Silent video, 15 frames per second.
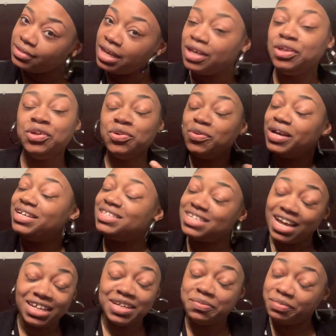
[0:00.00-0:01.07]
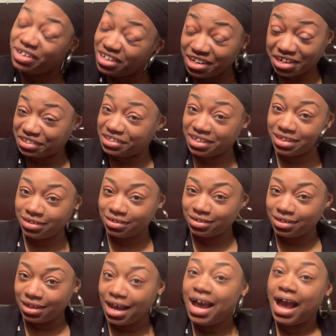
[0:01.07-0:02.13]
you ain't telling me nothing.
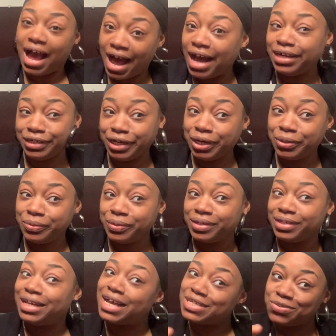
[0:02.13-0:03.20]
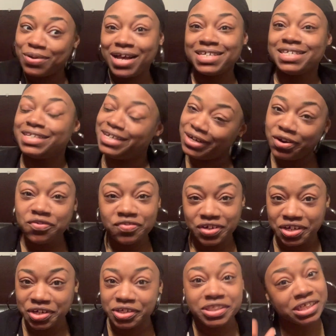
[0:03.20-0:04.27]
I know. That's why I slid over
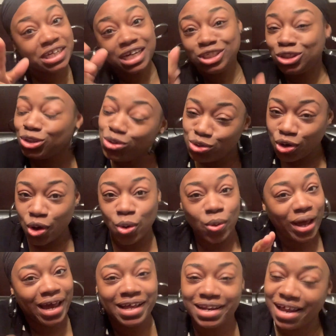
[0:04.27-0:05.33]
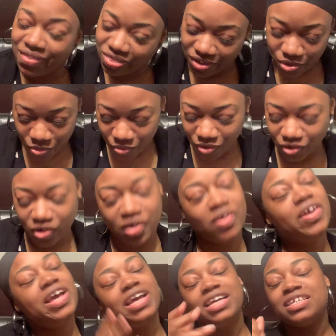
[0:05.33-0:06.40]
here, to let you know ain't nothing going on.
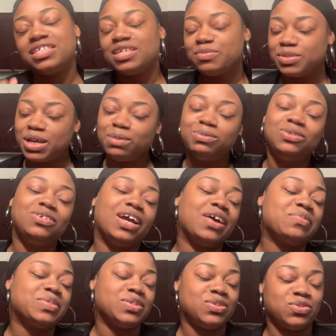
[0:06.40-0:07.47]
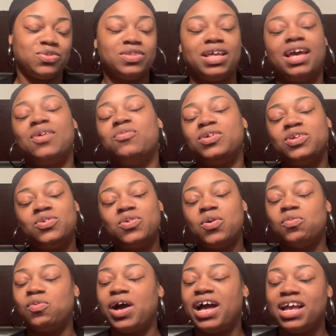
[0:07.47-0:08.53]
And sometimes you have to do that. When you're a
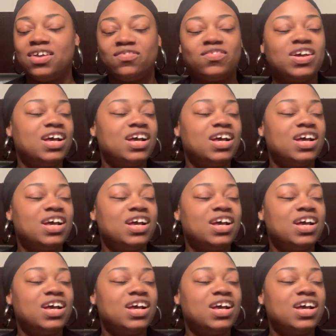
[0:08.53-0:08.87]
wife,